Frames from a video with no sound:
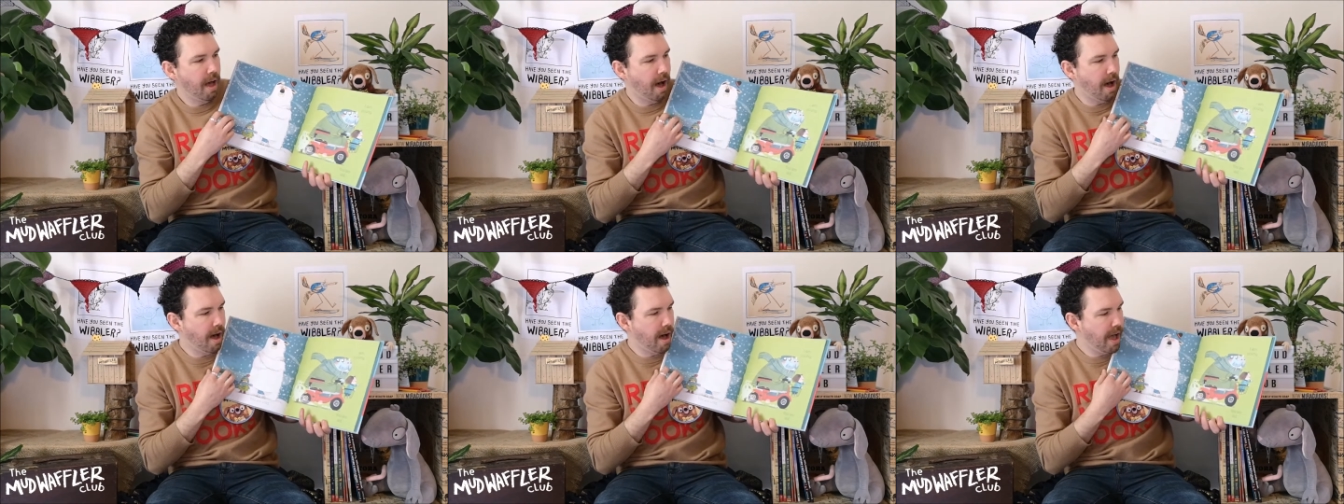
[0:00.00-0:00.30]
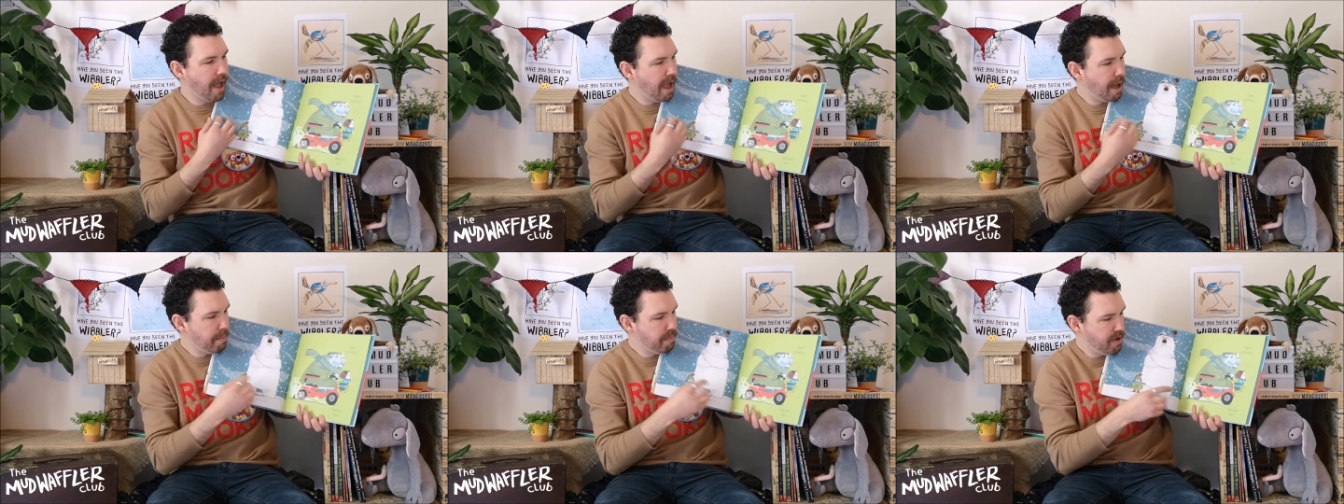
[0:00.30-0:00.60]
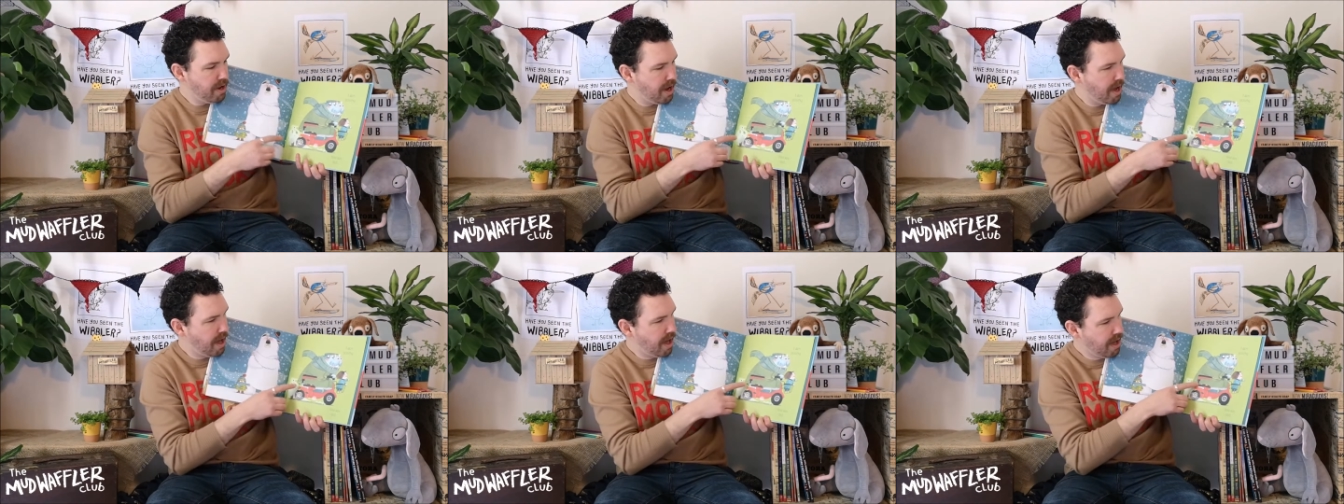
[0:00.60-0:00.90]
I am
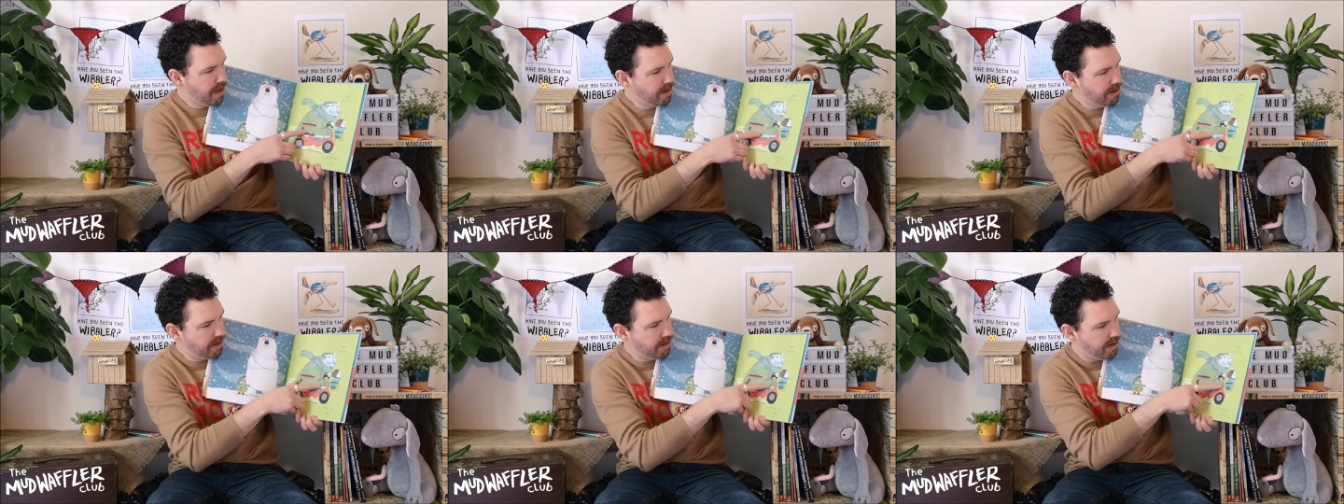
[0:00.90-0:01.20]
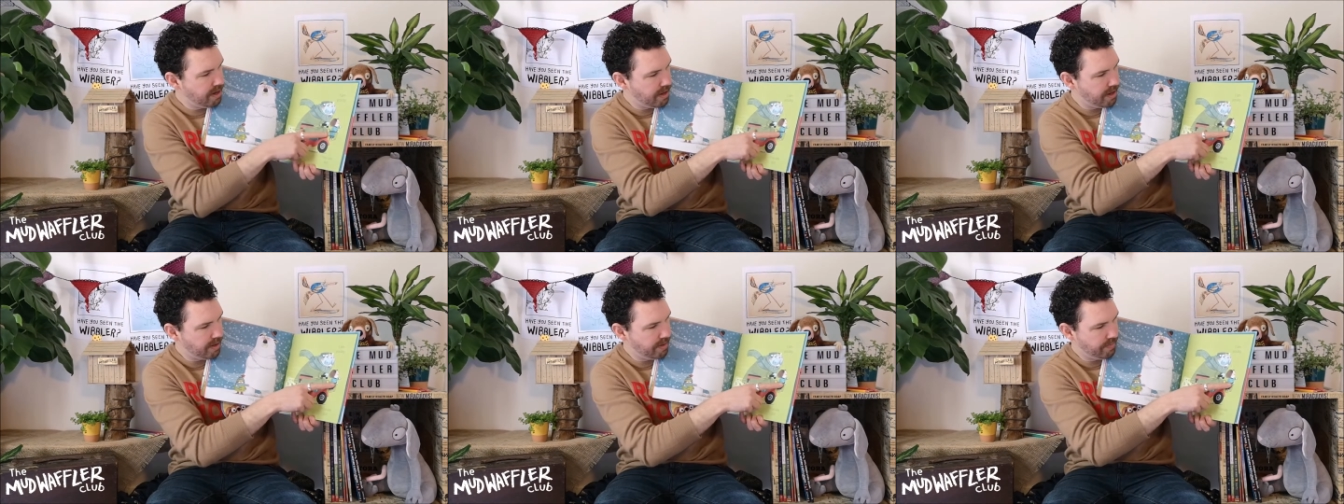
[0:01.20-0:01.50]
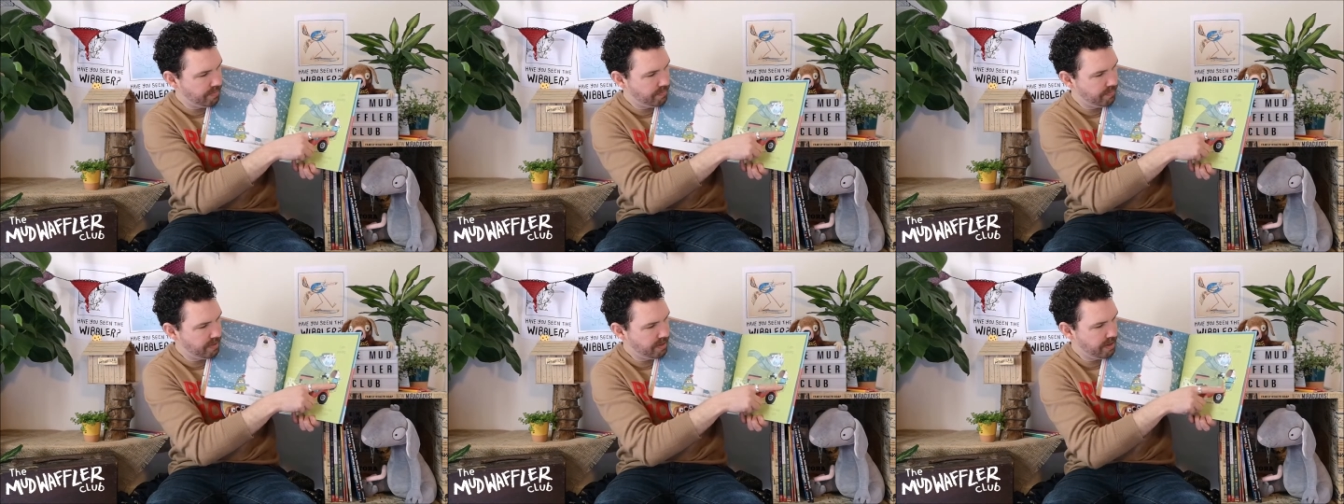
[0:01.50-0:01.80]
young.
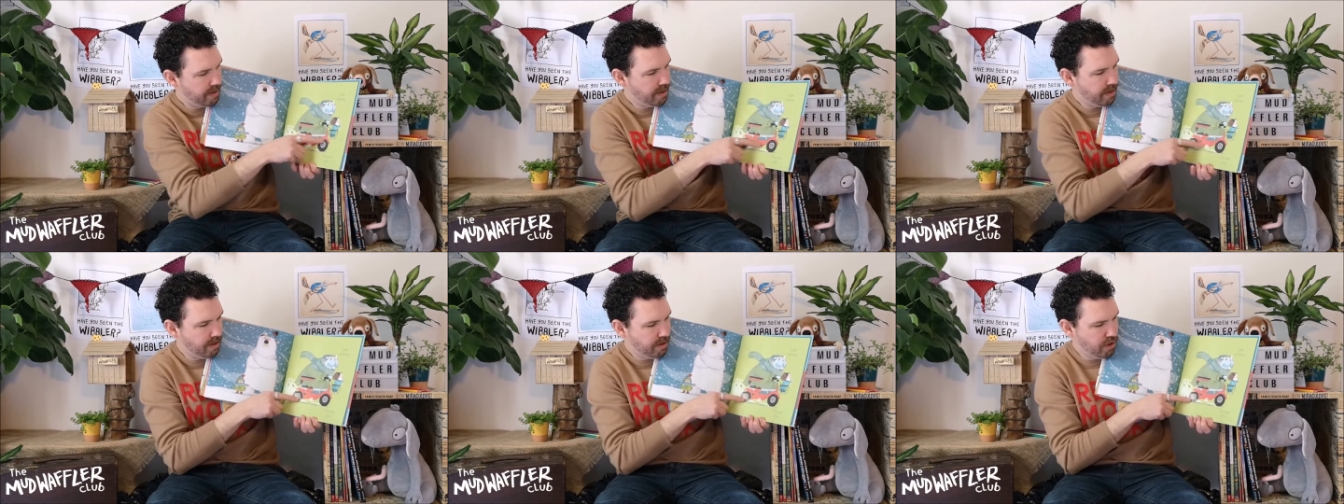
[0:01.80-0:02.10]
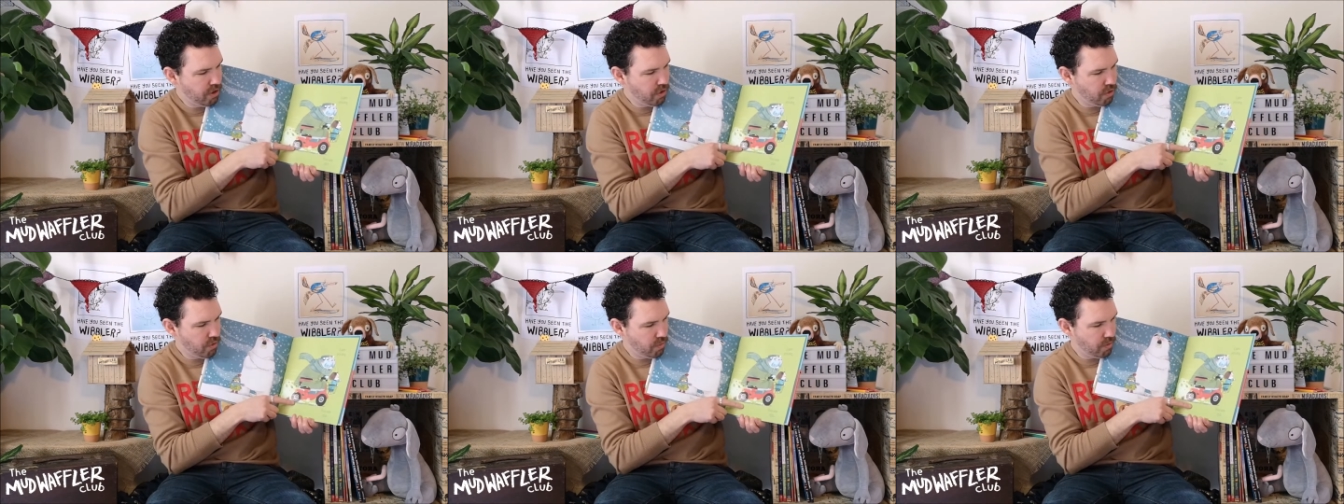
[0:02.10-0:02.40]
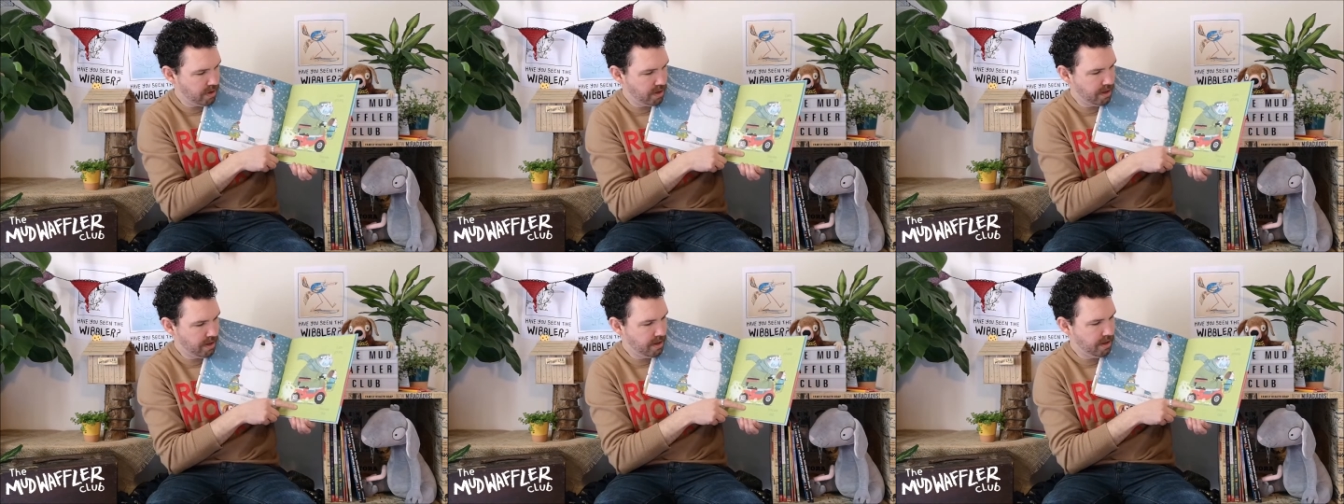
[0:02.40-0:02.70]

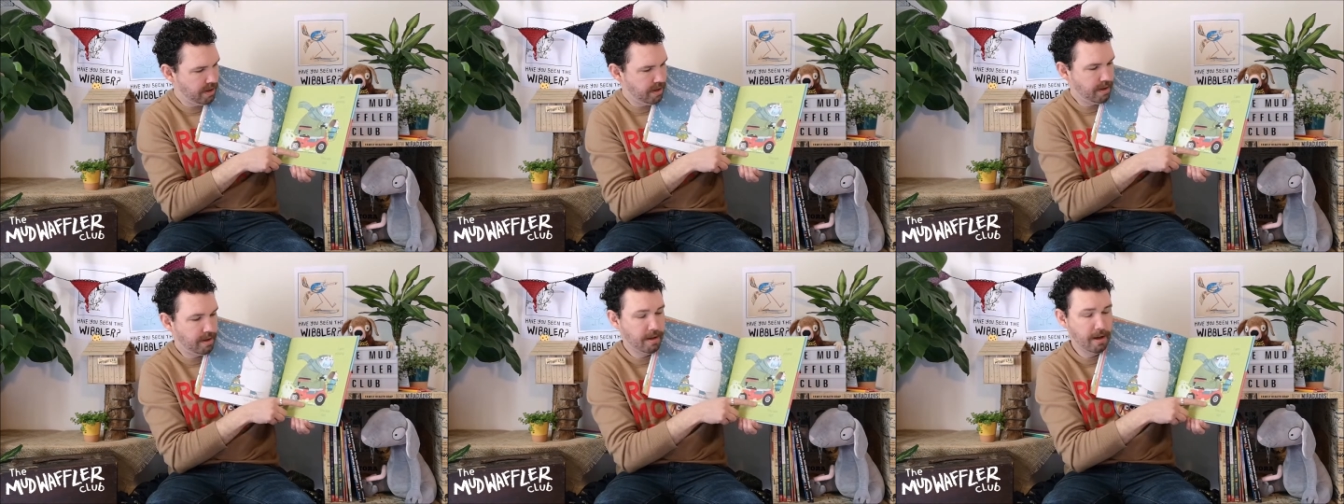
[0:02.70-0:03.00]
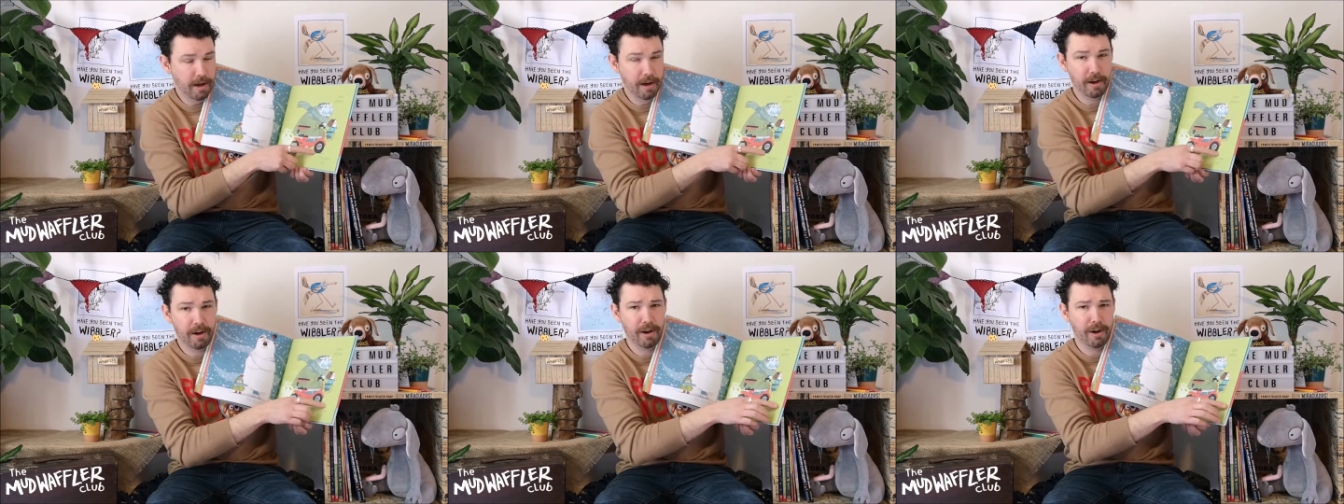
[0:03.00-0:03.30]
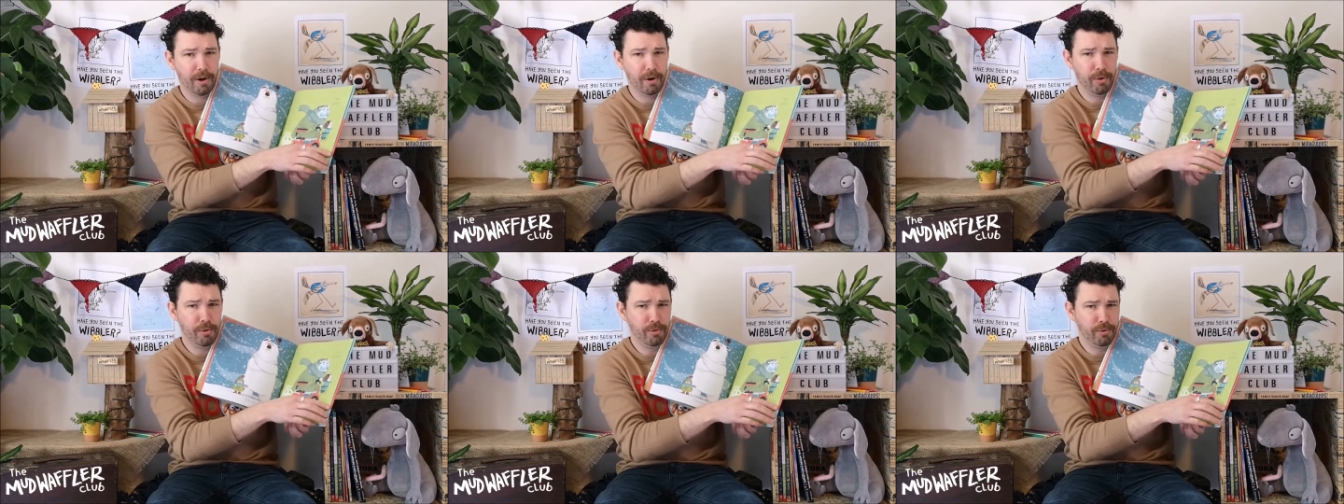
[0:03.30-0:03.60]
You are
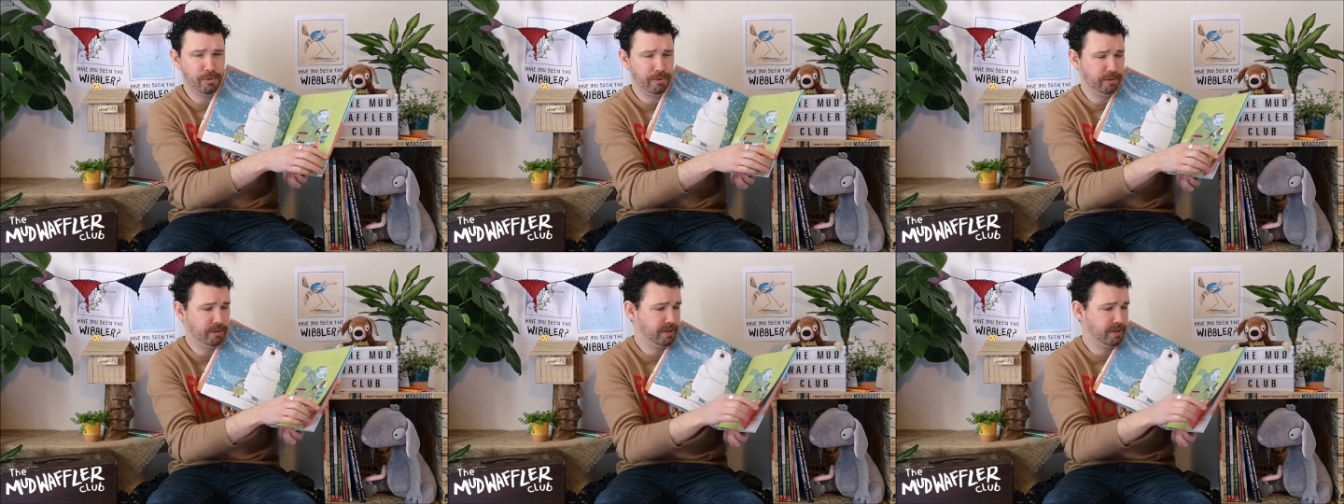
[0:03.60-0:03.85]
old.